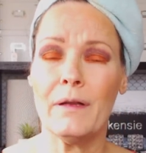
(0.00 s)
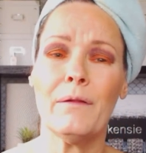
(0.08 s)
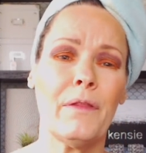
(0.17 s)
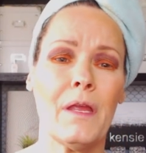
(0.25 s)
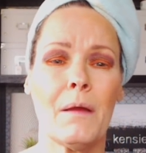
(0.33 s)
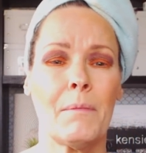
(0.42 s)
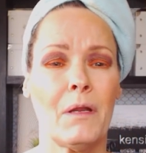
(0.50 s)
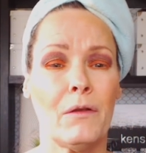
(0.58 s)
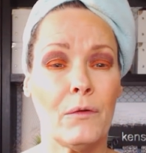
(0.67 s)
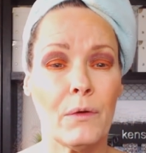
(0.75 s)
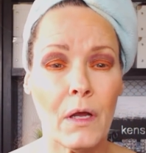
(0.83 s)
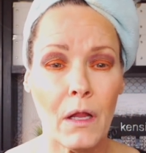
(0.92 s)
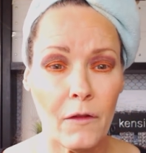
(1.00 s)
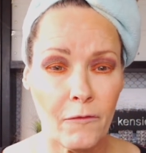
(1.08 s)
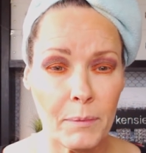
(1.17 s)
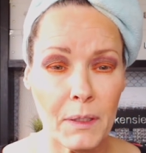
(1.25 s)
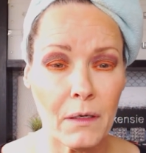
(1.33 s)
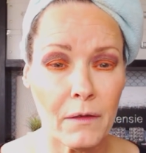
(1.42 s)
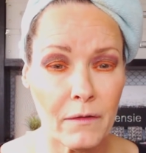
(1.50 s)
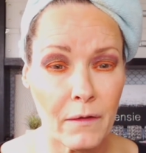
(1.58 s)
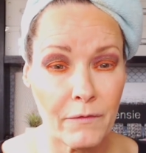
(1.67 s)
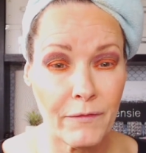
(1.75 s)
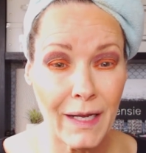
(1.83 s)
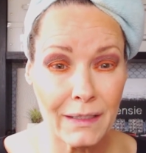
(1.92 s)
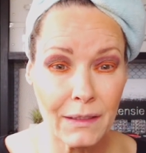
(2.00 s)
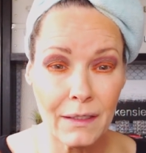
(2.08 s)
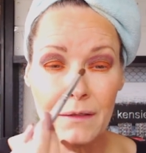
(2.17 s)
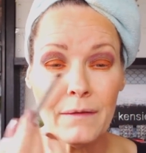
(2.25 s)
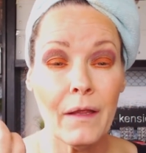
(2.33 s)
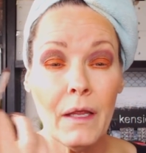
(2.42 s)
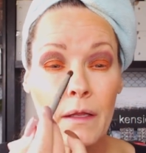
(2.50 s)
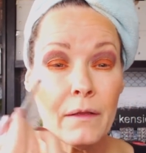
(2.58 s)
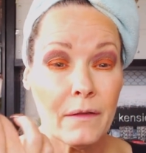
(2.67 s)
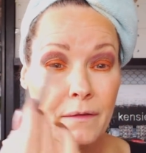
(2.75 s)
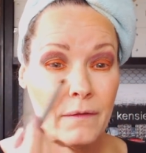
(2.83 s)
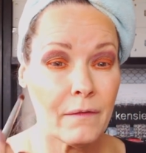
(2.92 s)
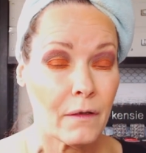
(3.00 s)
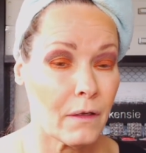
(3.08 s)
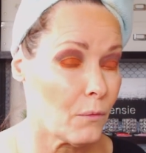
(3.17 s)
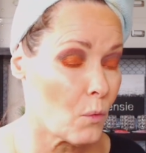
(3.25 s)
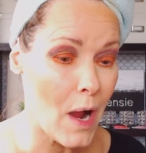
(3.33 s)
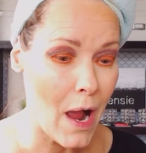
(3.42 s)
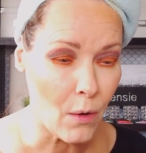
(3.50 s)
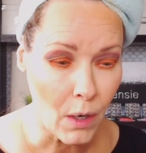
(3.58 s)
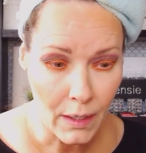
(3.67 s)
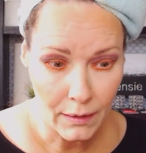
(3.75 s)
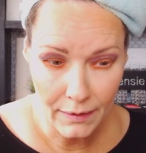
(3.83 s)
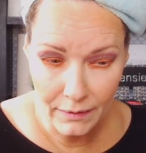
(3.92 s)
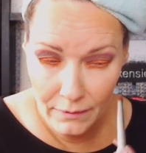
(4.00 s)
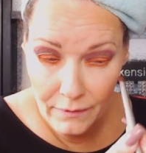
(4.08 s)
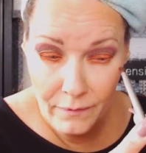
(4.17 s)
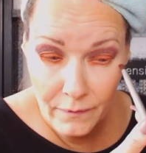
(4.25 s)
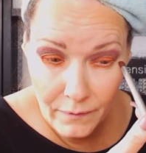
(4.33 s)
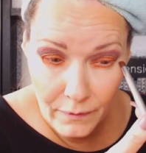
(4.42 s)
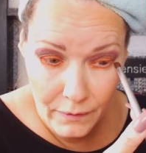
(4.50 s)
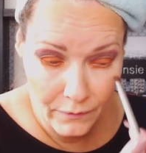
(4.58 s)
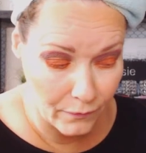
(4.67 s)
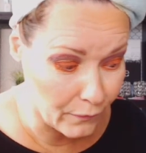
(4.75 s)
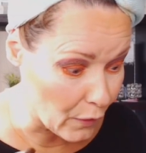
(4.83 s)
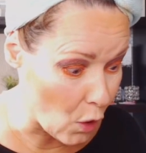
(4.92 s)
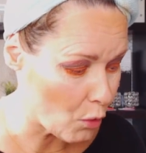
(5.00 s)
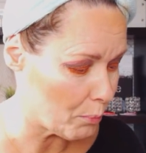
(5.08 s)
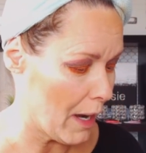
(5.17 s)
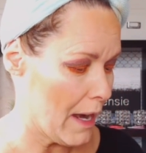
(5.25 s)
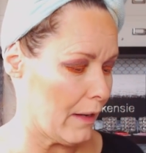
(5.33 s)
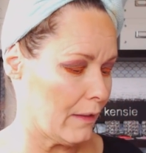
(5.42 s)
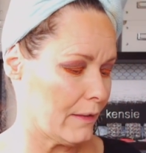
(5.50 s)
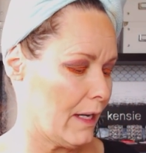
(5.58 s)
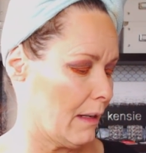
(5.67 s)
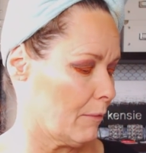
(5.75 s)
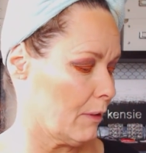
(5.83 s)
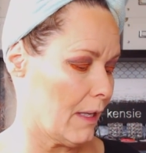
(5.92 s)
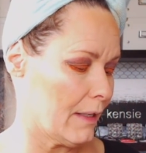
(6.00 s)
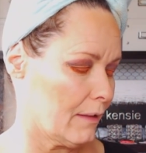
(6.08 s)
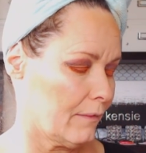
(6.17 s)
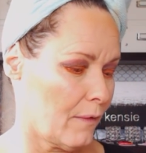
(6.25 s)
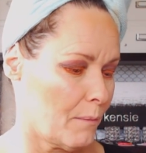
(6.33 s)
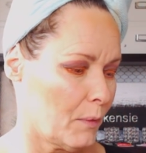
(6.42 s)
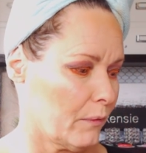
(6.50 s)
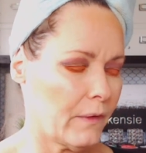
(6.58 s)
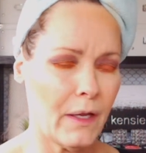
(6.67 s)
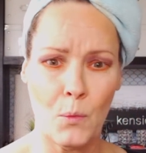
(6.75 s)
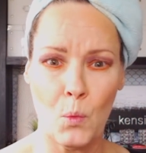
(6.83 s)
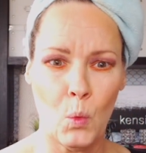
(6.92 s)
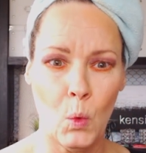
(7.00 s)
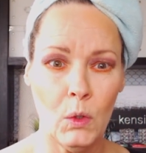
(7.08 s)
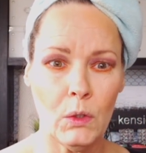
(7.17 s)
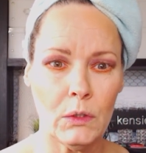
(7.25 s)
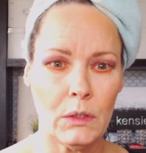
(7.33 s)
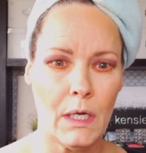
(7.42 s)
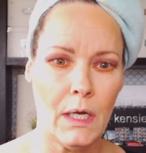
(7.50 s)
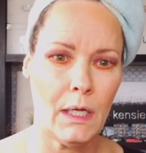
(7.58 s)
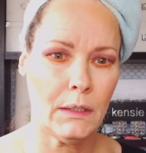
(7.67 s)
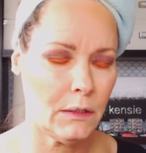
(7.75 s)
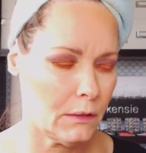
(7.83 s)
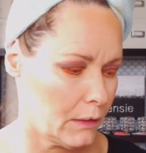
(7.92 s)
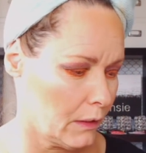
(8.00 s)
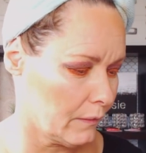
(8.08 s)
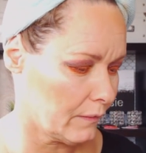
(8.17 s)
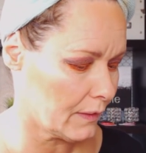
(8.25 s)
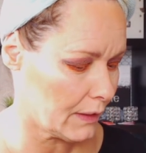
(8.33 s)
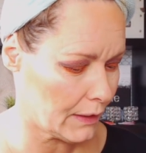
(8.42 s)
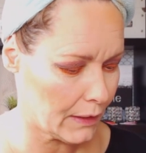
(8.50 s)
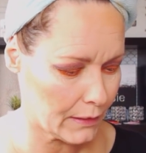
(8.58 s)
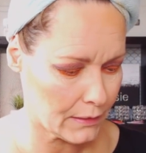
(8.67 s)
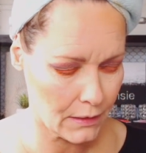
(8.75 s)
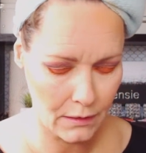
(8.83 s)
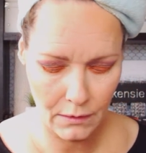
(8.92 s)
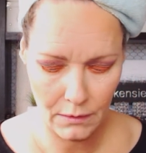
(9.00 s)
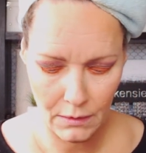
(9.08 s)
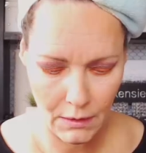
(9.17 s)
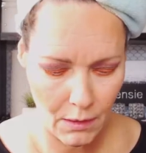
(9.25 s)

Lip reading: I don't think I'm going to do an olive because of the fact that this is looking, wow, like this is looking so bright on camera, like it's almost like, what a look is that?